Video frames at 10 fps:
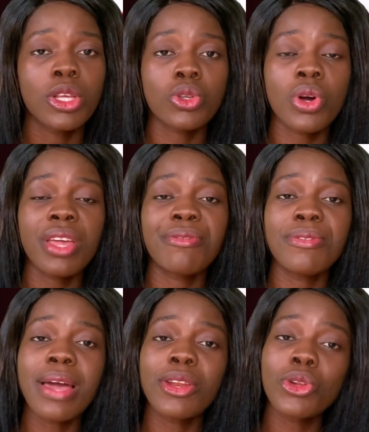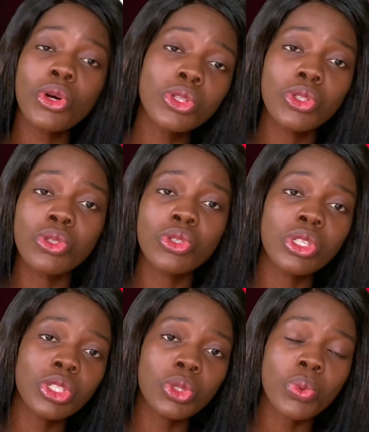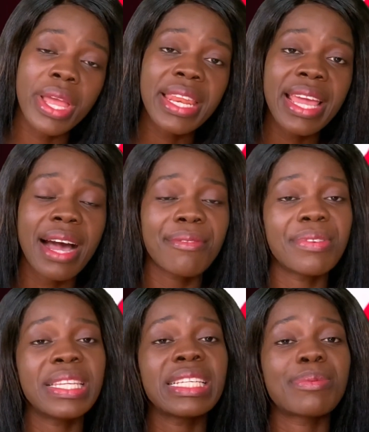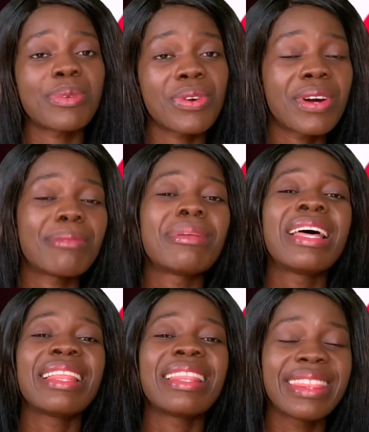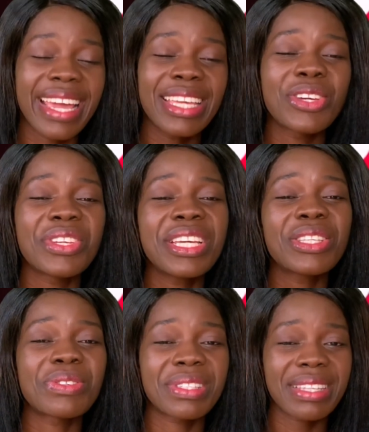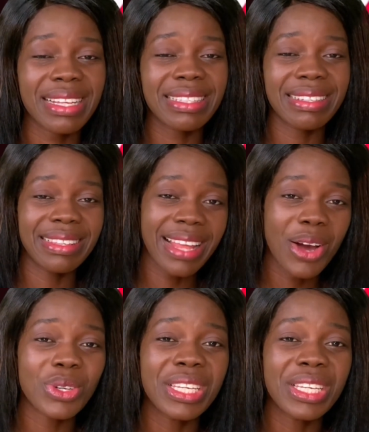So if you are not into any affiliate program, then you need to start now.